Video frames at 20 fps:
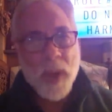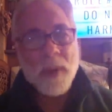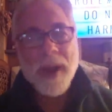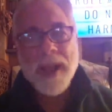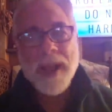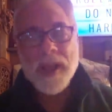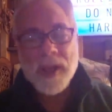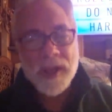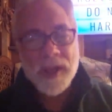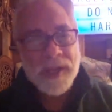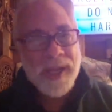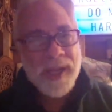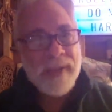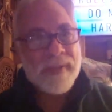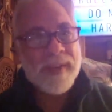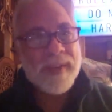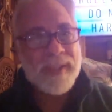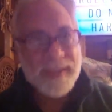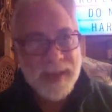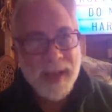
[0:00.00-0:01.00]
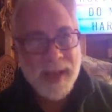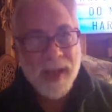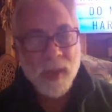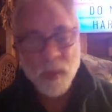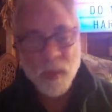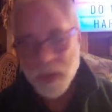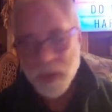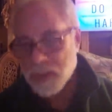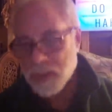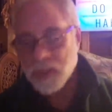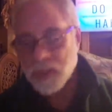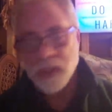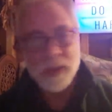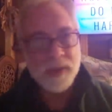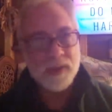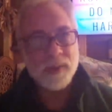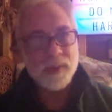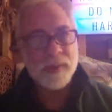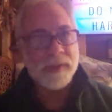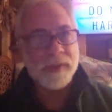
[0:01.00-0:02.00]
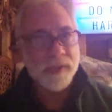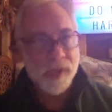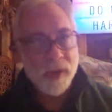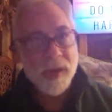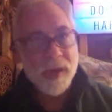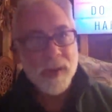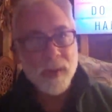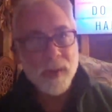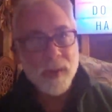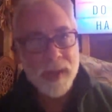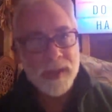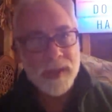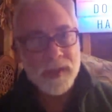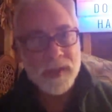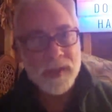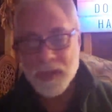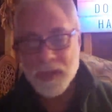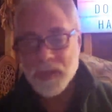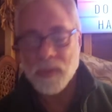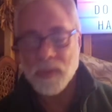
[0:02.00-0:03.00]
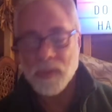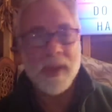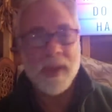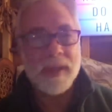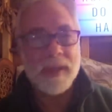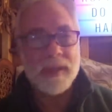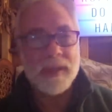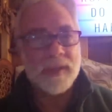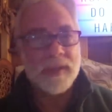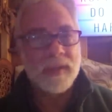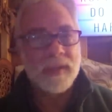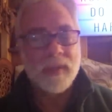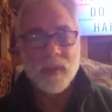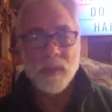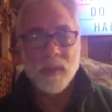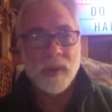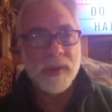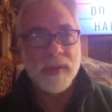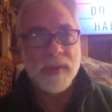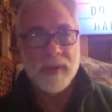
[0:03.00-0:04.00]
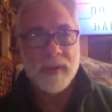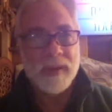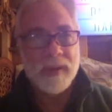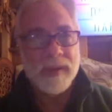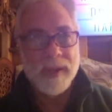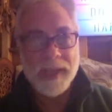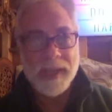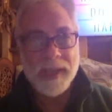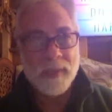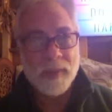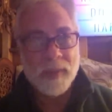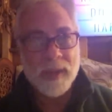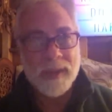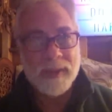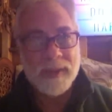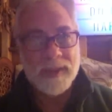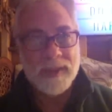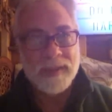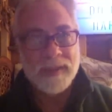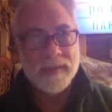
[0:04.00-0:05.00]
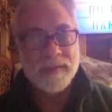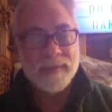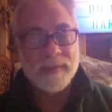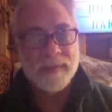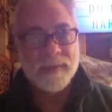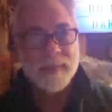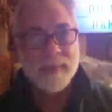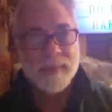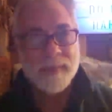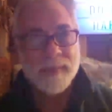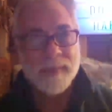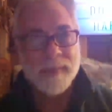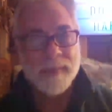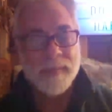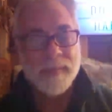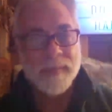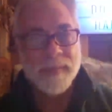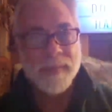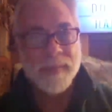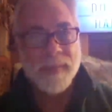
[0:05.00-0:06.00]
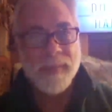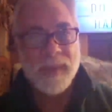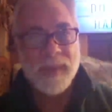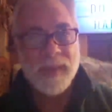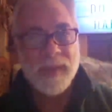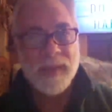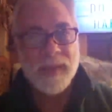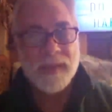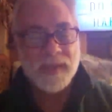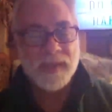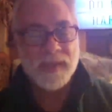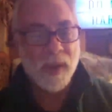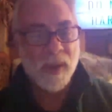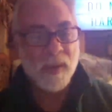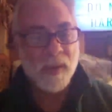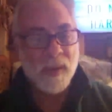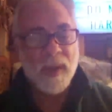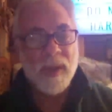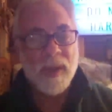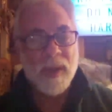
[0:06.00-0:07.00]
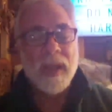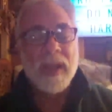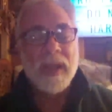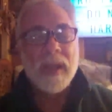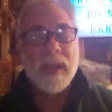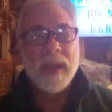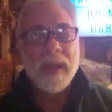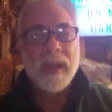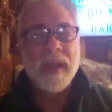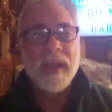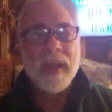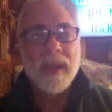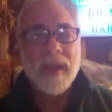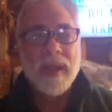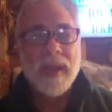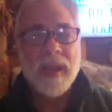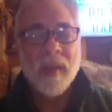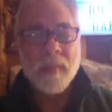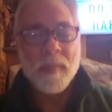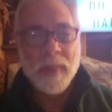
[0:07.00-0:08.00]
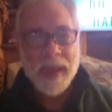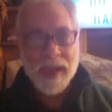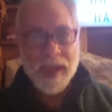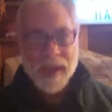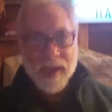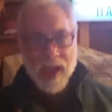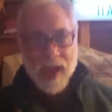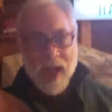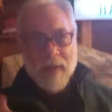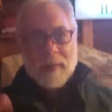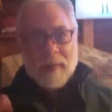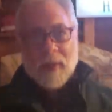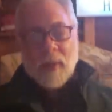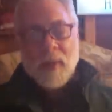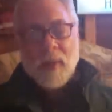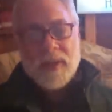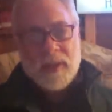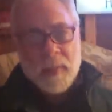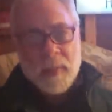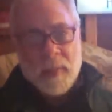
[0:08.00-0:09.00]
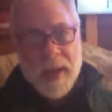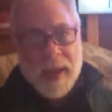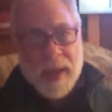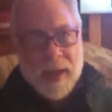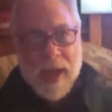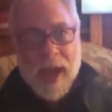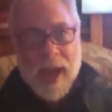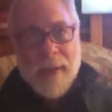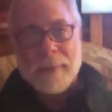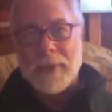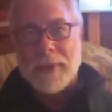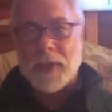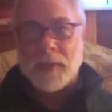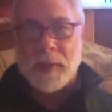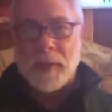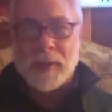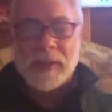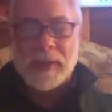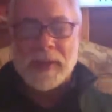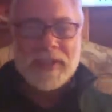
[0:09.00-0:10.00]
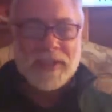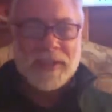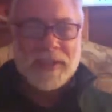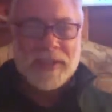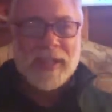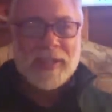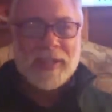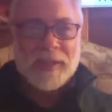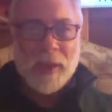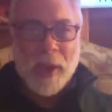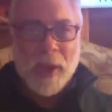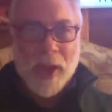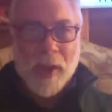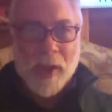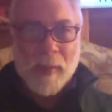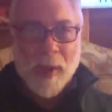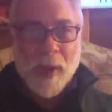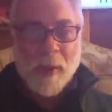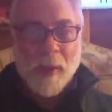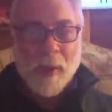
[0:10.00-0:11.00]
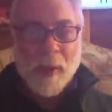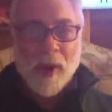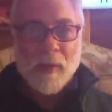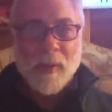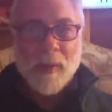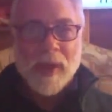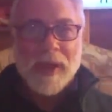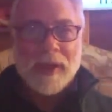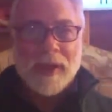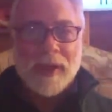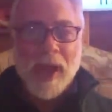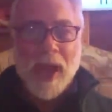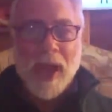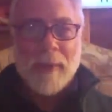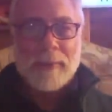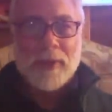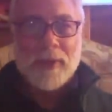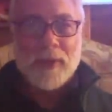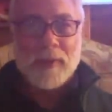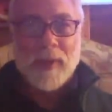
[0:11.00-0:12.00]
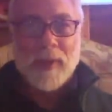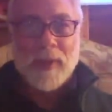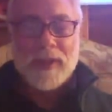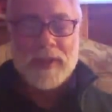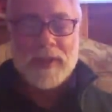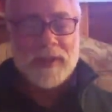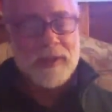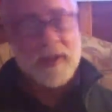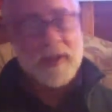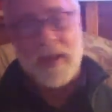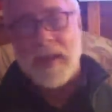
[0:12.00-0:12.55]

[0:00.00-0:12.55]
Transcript: where I couldn't even tell which clothes were the dirty ones, which ones were the clean ones. So, a big accom- what's a big accomplishment let's let's talk about what are big accomplishments